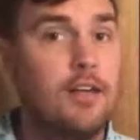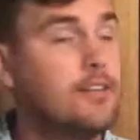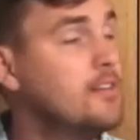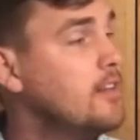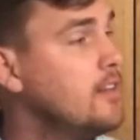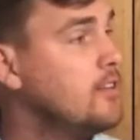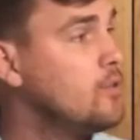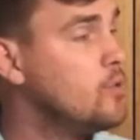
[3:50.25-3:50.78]

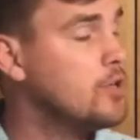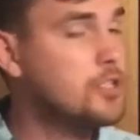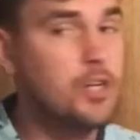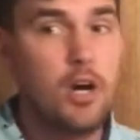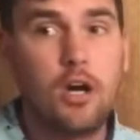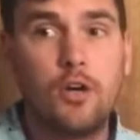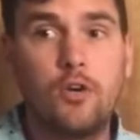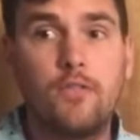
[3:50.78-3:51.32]
See this orange
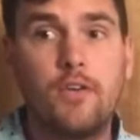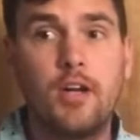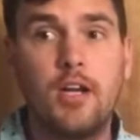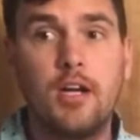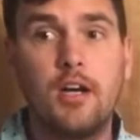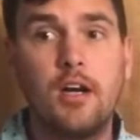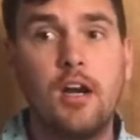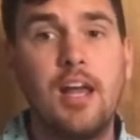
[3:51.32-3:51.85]
card over
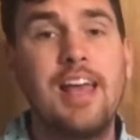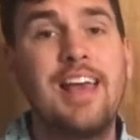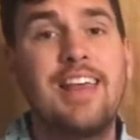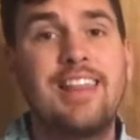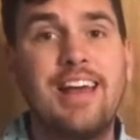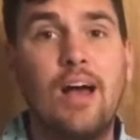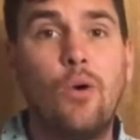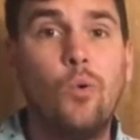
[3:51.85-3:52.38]
here?
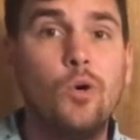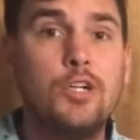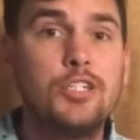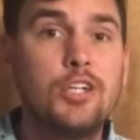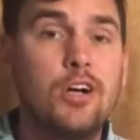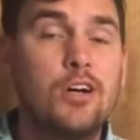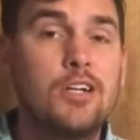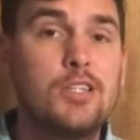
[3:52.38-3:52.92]
That
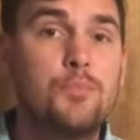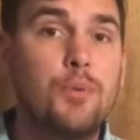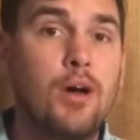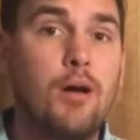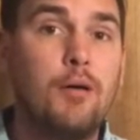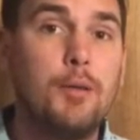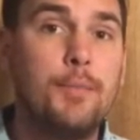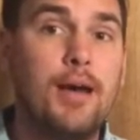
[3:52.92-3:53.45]
orange card's
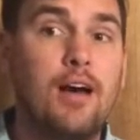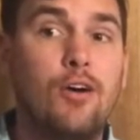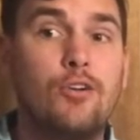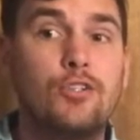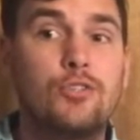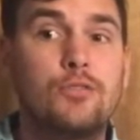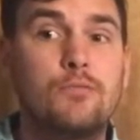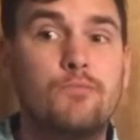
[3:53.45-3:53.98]
probably
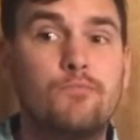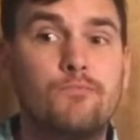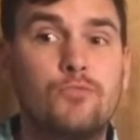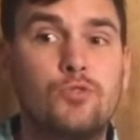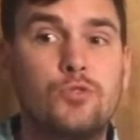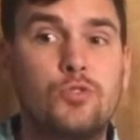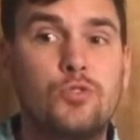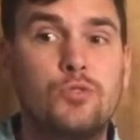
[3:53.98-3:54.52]
about
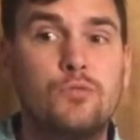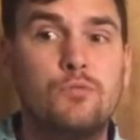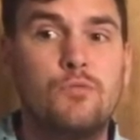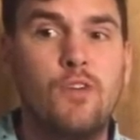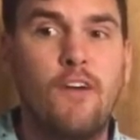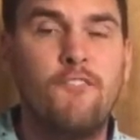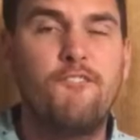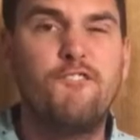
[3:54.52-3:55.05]

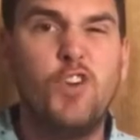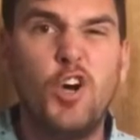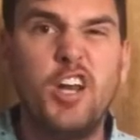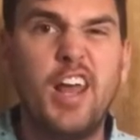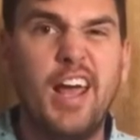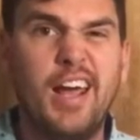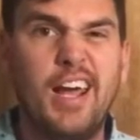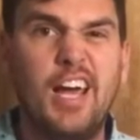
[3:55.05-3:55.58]

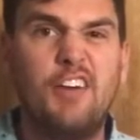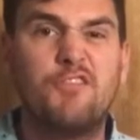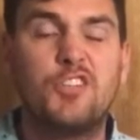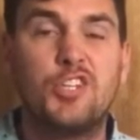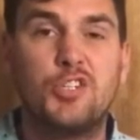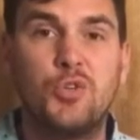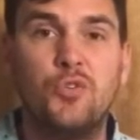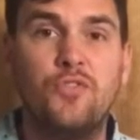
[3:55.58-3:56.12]
1.5
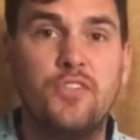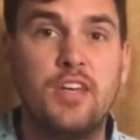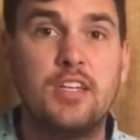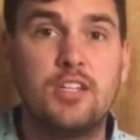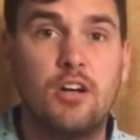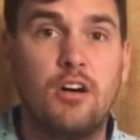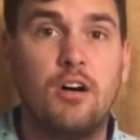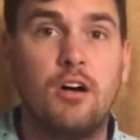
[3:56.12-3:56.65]
to 2
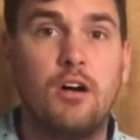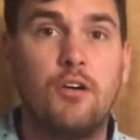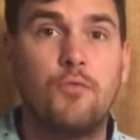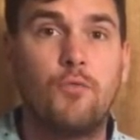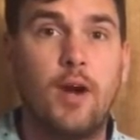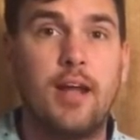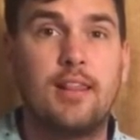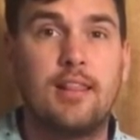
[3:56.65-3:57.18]
feet tall
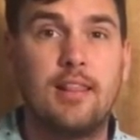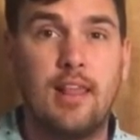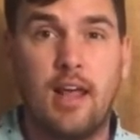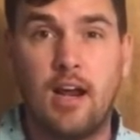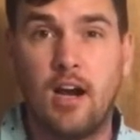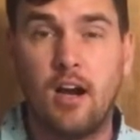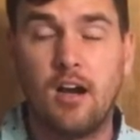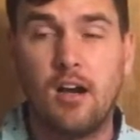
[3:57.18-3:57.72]
right
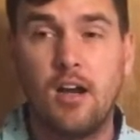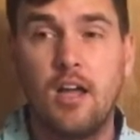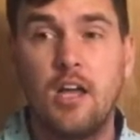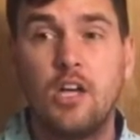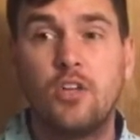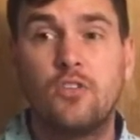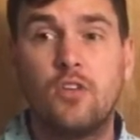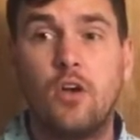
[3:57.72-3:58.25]
there.
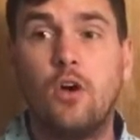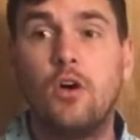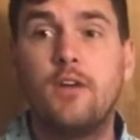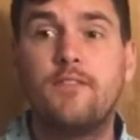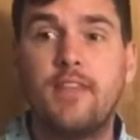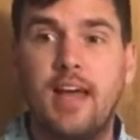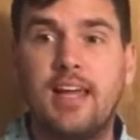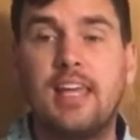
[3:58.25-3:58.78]
So
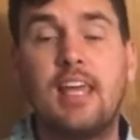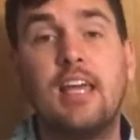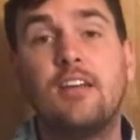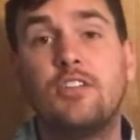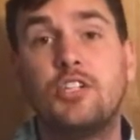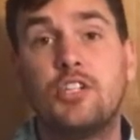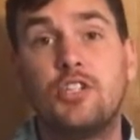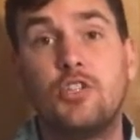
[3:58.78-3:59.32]
if that
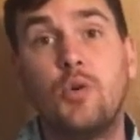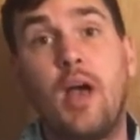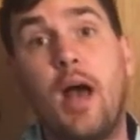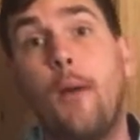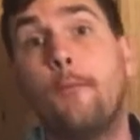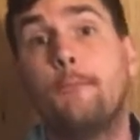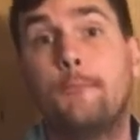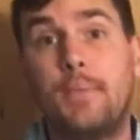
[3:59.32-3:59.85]
gauges you
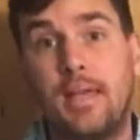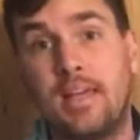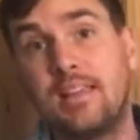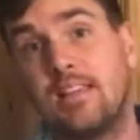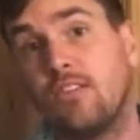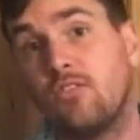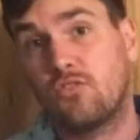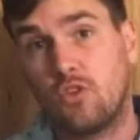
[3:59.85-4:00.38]
how big
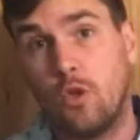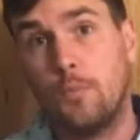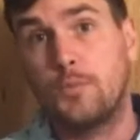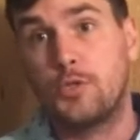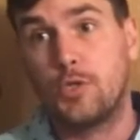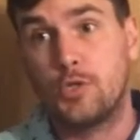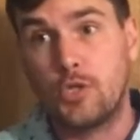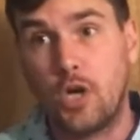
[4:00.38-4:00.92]

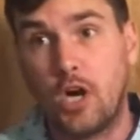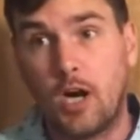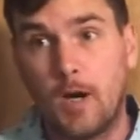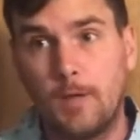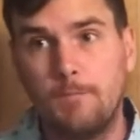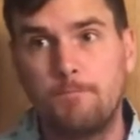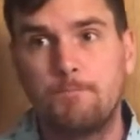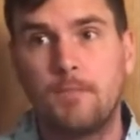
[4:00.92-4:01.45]
sculptures
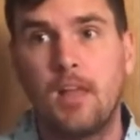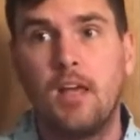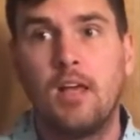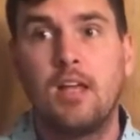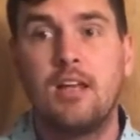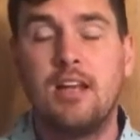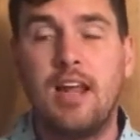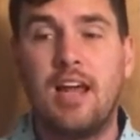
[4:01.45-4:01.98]
are.
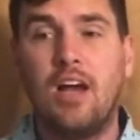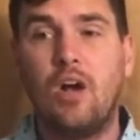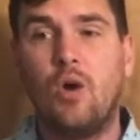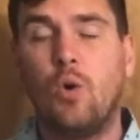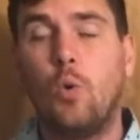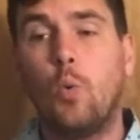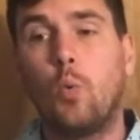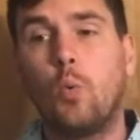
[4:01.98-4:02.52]

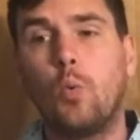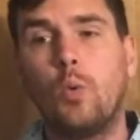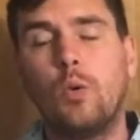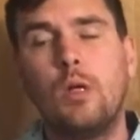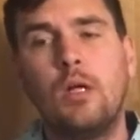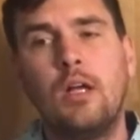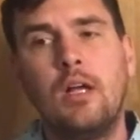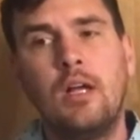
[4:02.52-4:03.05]
Now,
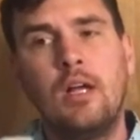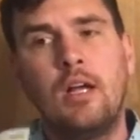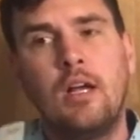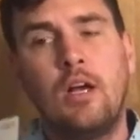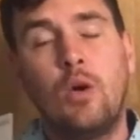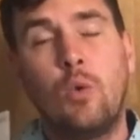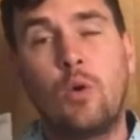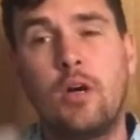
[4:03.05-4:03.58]

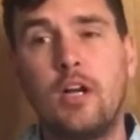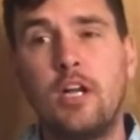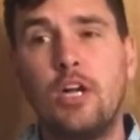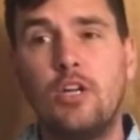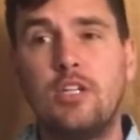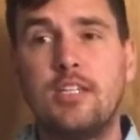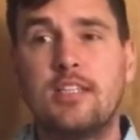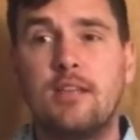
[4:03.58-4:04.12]
we're going to
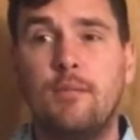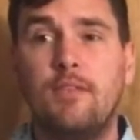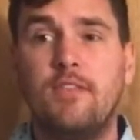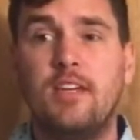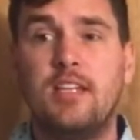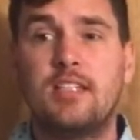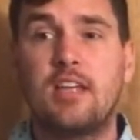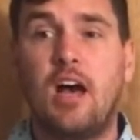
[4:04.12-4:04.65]
go to some
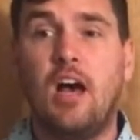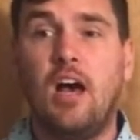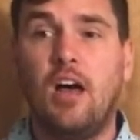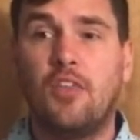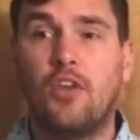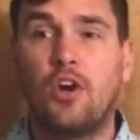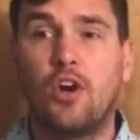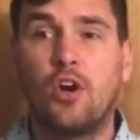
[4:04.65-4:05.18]
of his
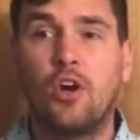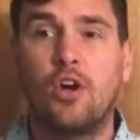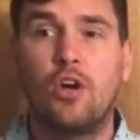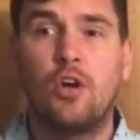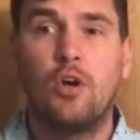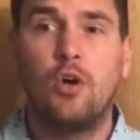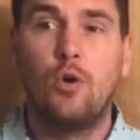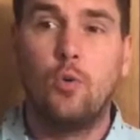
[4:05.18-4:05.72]
other
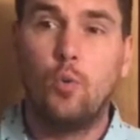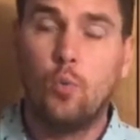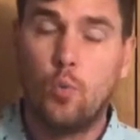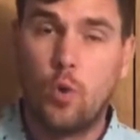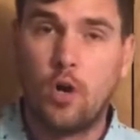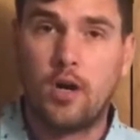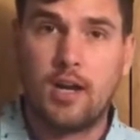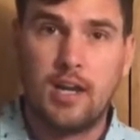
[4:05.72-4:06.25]

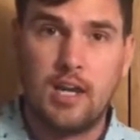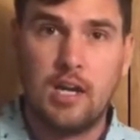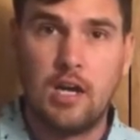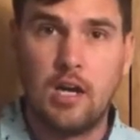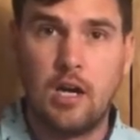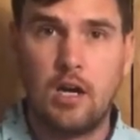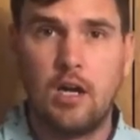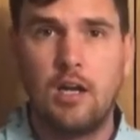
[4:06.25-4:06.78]
work
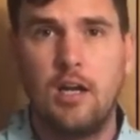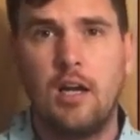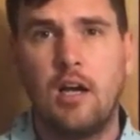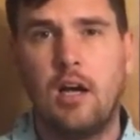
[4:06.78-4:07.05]
here.